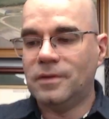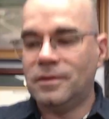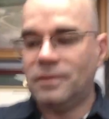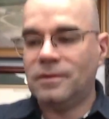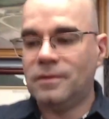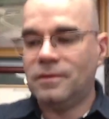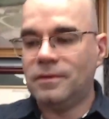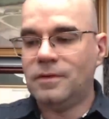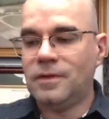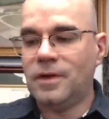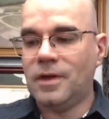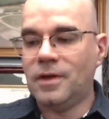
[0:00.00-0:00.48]

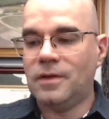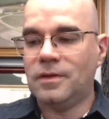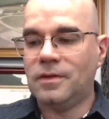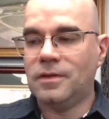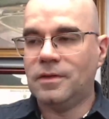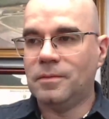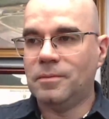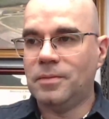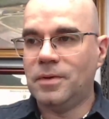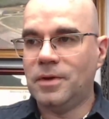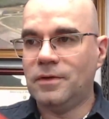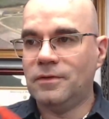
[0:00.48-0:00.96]
take
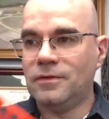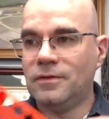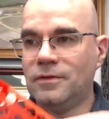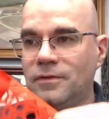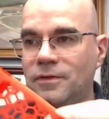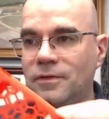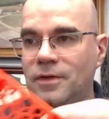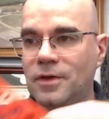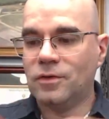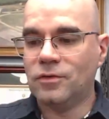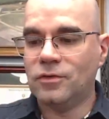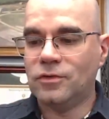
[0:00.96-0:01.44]
the
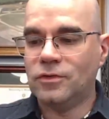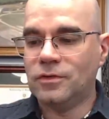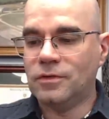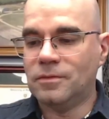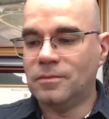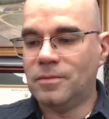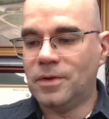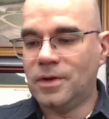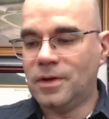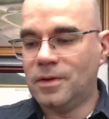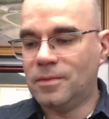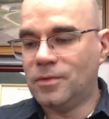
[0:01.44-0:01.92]
pieces out,
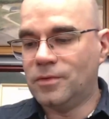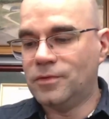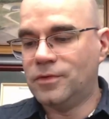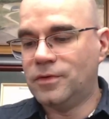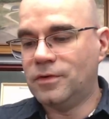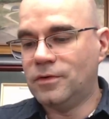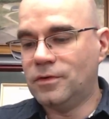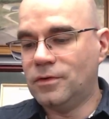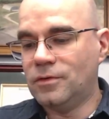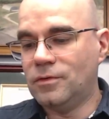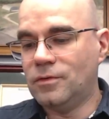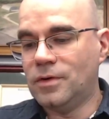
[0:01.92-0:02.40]
and be able
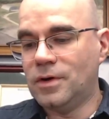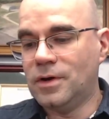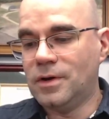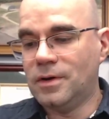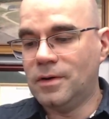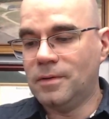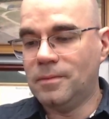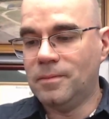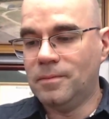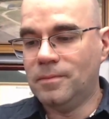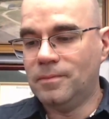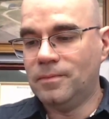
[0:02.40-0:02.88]
to
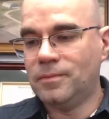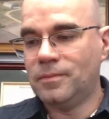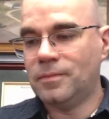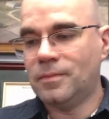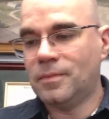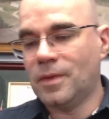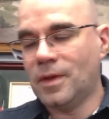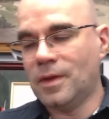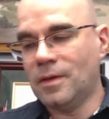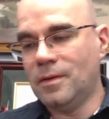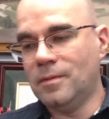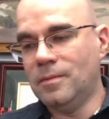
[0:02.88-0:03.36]

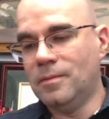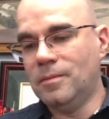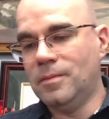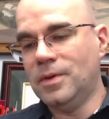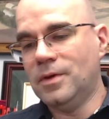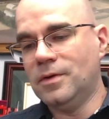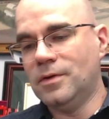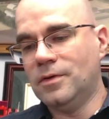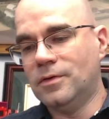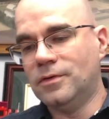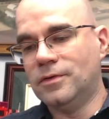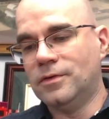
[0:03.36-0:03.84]

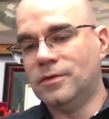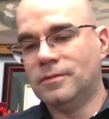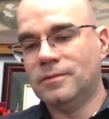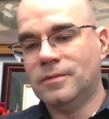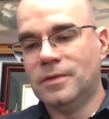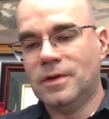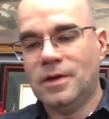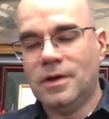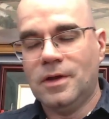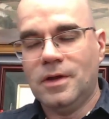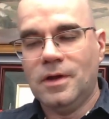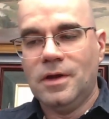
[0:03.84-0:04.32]
build.
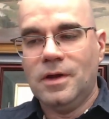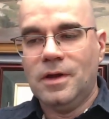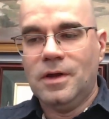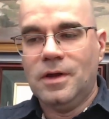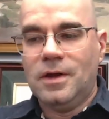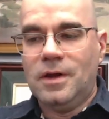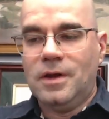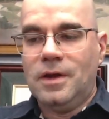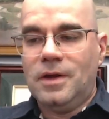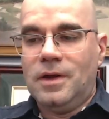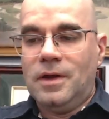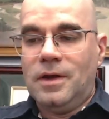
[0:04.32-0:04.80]

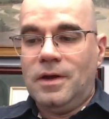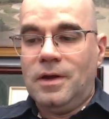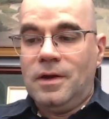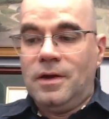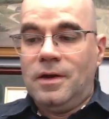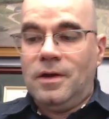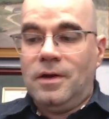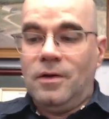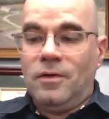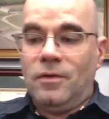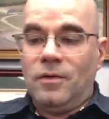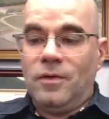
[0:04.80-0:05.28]

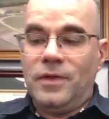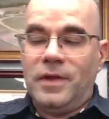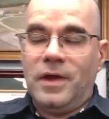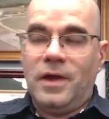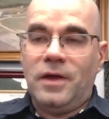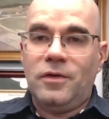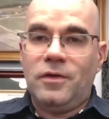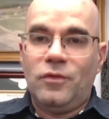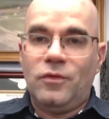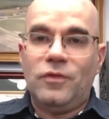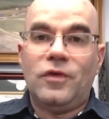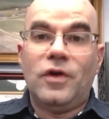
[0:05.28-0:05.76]
Well,
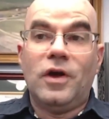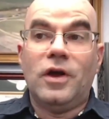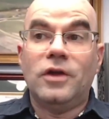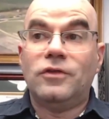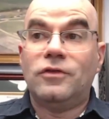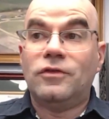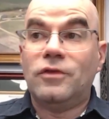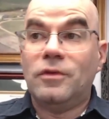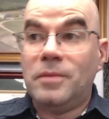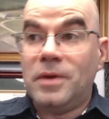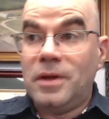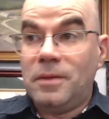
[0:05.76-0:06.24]
now that we've
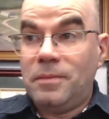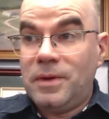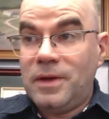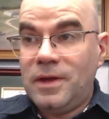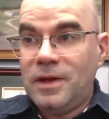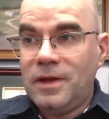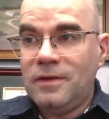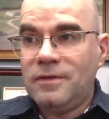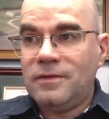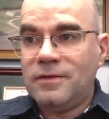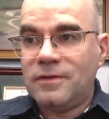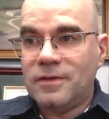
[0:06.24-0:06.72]
got so many
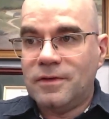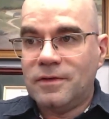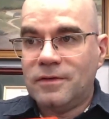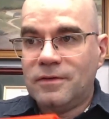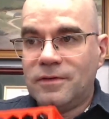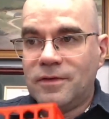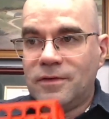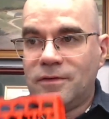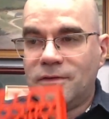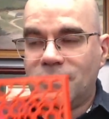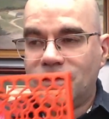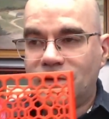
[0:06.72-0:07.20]

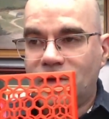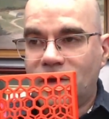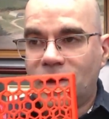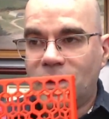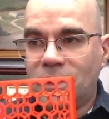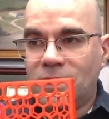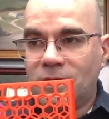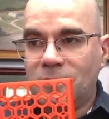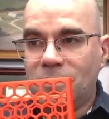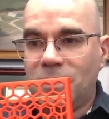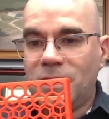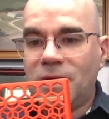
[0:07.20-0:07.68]
pieces, this has
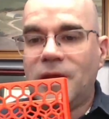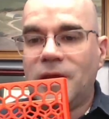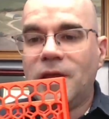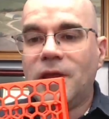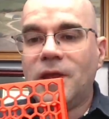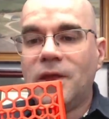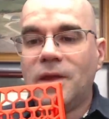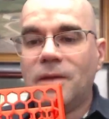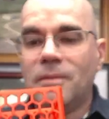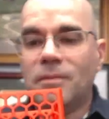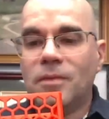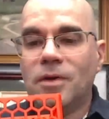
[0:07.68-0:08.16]
kind of
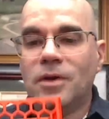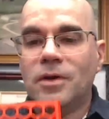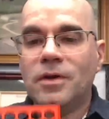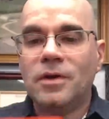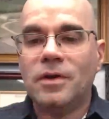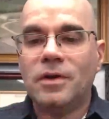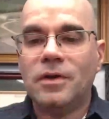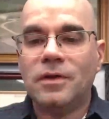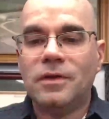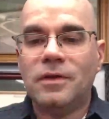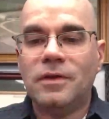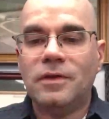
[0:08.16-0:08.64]
became
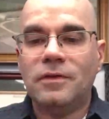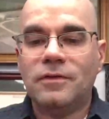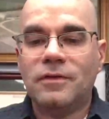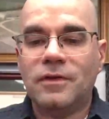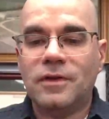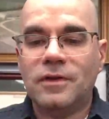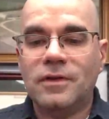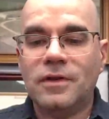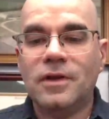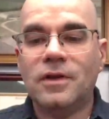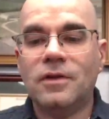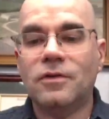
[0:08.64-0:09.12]
these
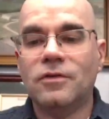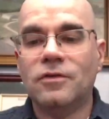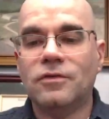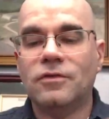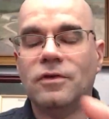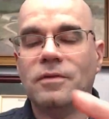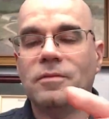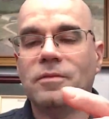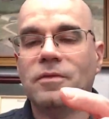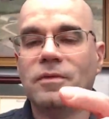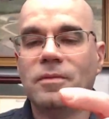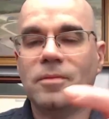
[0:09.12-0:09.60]
containers.
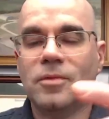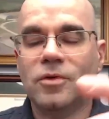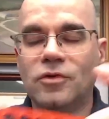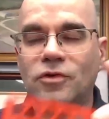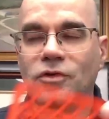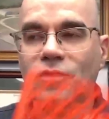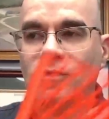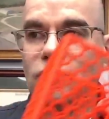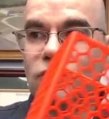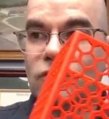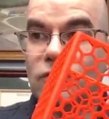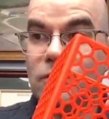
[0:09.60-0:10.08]
Some of them are
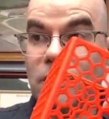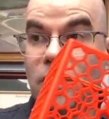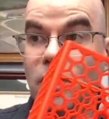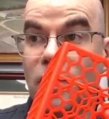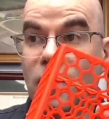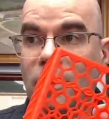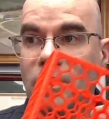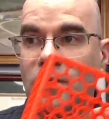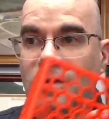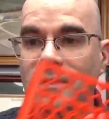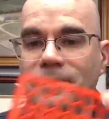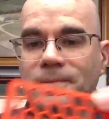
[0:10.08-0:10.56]
too
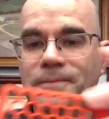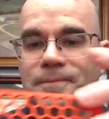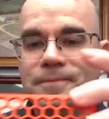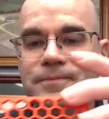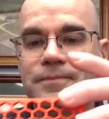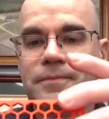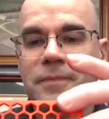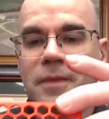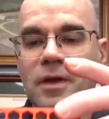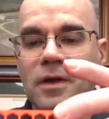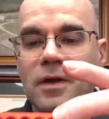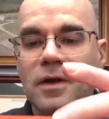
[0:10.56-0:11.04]
small
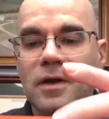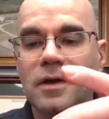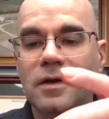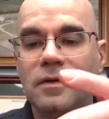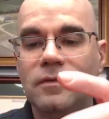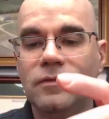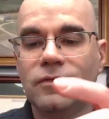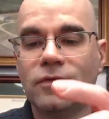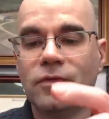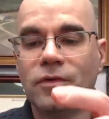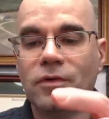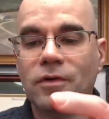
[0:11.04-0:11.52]

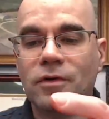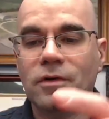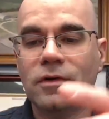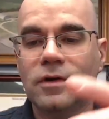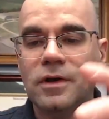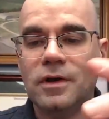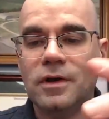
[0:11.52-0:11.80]
for